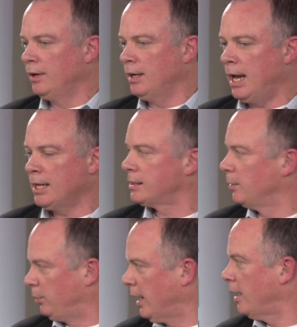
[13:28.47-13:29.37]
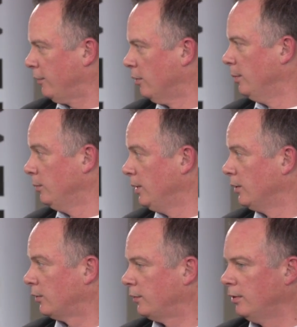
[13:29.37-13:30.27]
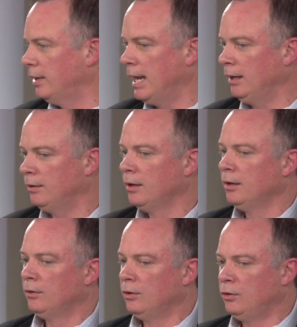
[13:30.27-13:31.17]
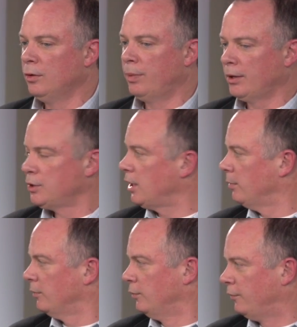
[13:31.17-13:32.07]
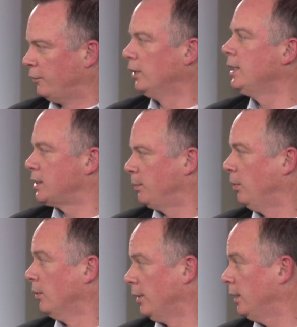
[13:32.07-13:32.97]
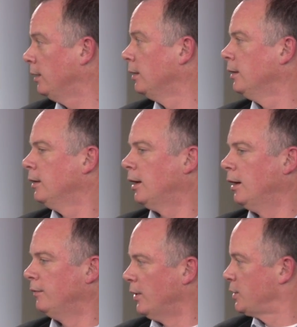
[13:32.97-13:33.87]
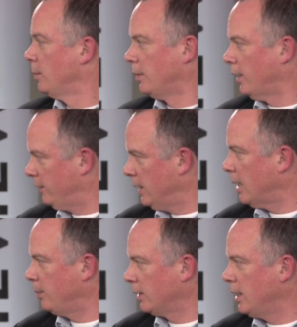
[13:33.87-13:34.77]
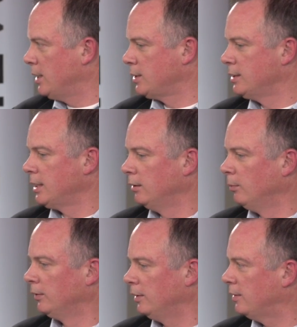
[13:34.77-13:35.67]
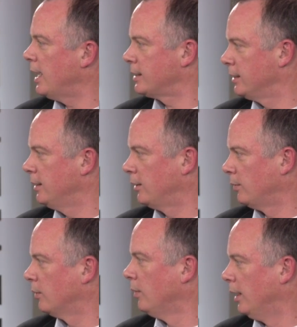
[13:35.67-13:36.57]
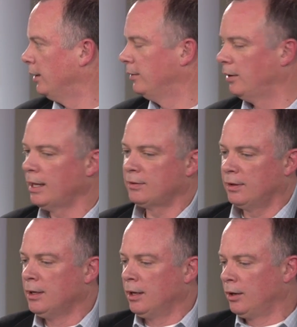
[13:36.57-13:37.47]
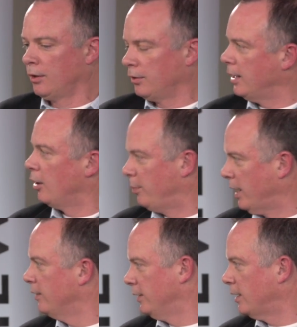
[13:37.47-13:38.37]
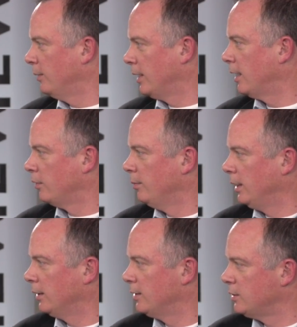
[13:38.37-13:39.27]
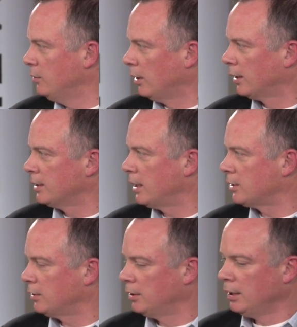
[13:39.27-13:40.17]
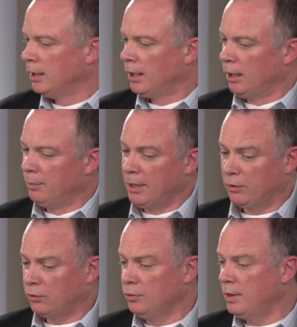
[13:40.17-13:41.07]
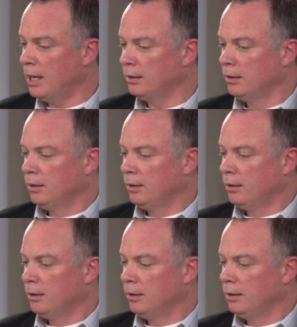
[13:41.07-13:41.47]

enhanced the platform in Windows Phone 8 to do a better job of fully supporting voice over IP applications and the multitasking that's required in there. That's another inherent benefit that we get from being on this new architecture. And it's true that